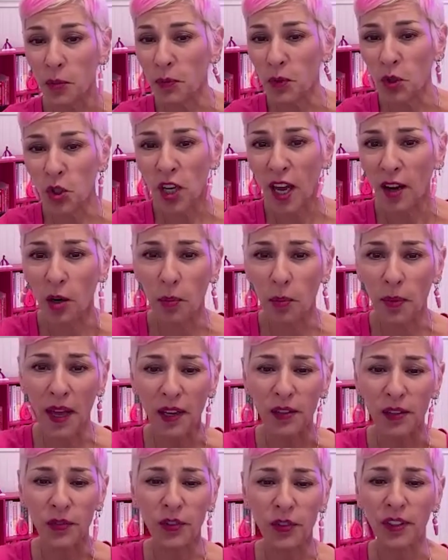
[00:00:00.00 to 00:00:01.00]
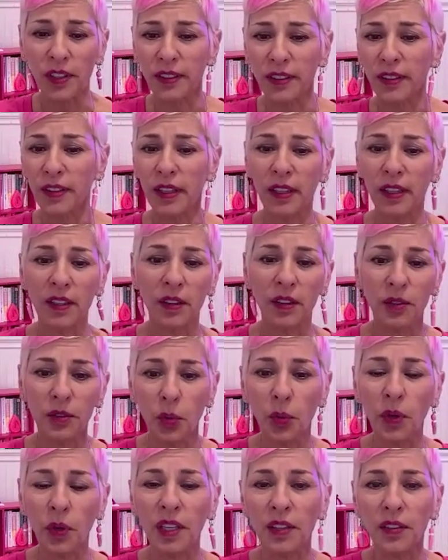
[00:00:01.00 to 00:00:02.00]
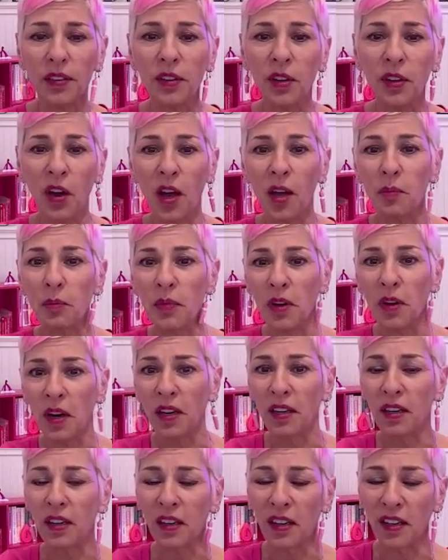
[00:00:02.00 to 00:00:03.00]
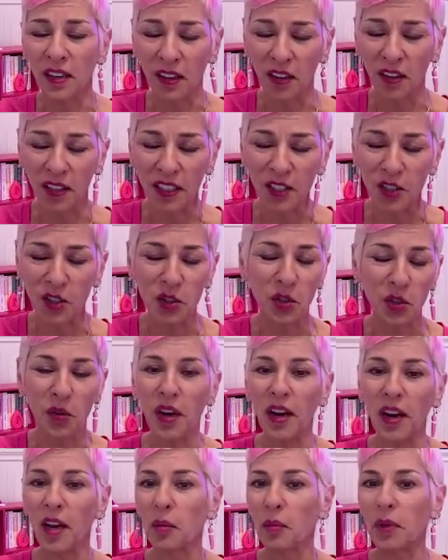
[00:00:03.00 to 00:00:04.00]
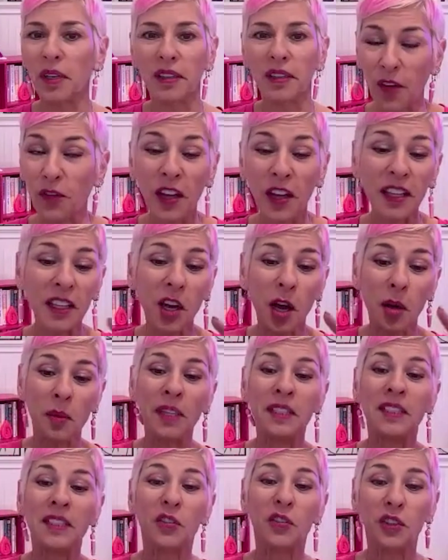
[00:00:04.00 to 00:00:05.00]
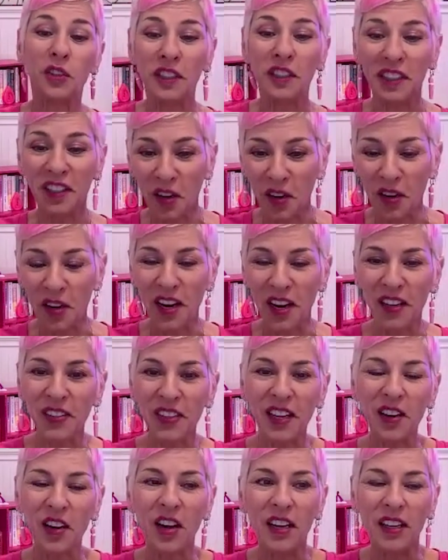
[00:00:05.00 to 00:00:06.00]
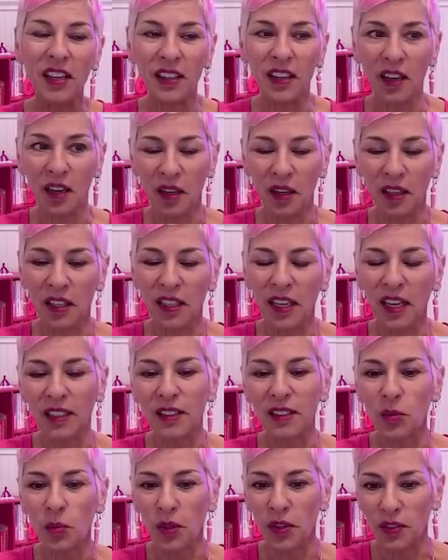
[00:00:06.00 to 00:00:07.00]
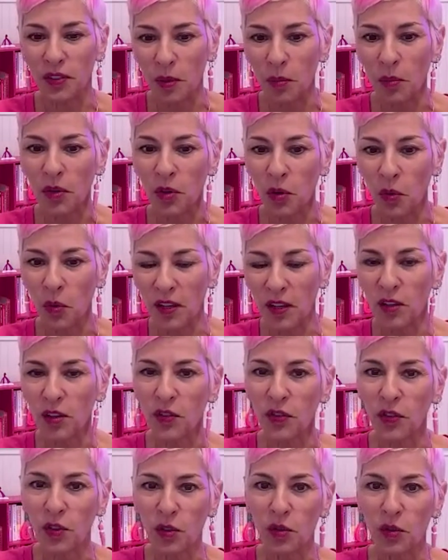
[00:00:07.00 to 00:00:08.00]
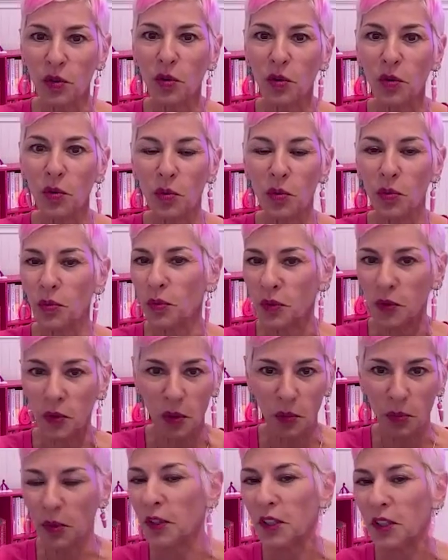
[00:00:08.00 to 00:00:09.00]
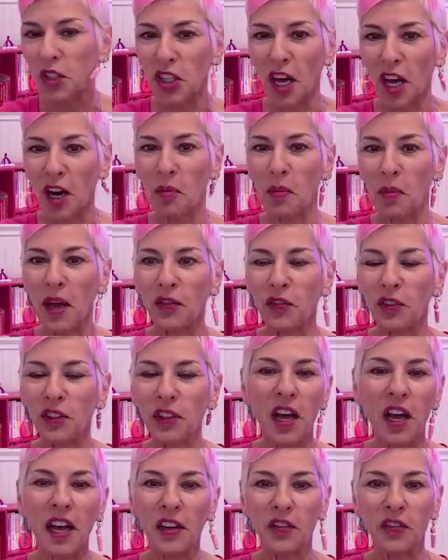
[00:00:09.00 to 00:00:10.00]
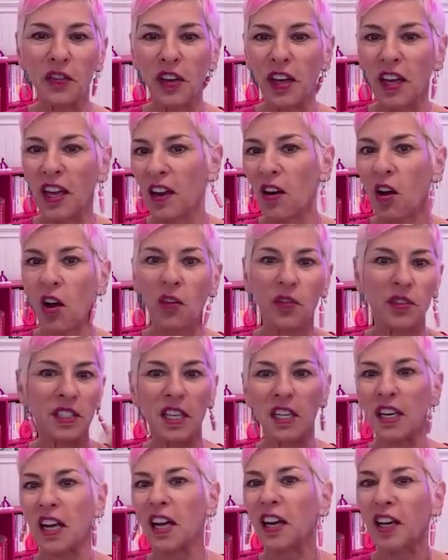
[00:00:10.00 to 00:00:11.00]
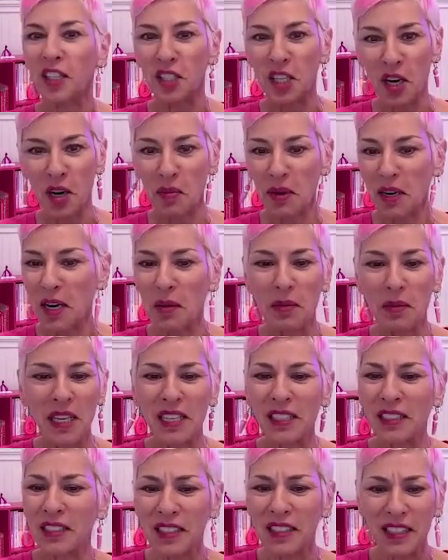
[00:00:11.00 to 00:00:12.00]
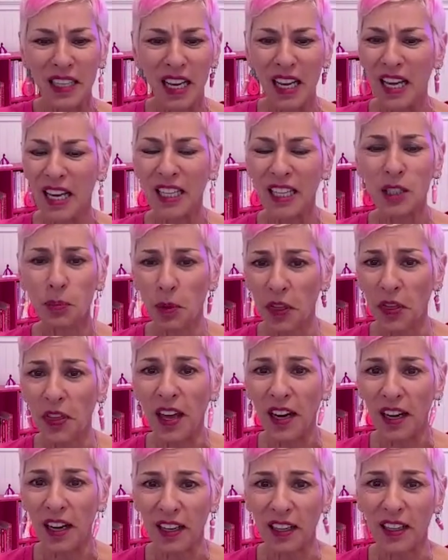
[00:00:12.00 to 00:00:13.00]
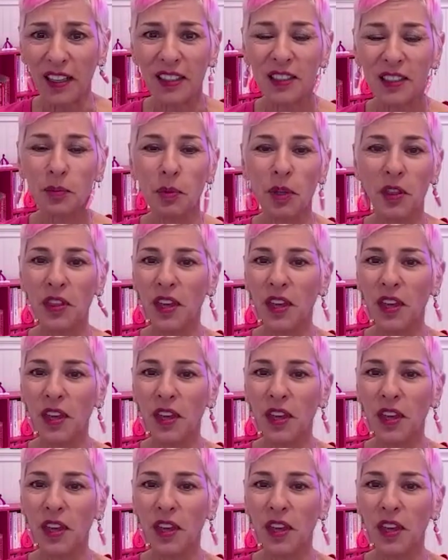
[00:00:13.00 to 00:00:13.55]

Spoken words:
was just shadow banned for 20th time on Instagram. I finally got myself clear, and then I connected with someone who I interviewed who was completely shadow banned for life, and all of a sudden I got shadow banned. I mean, it's pathetic. It's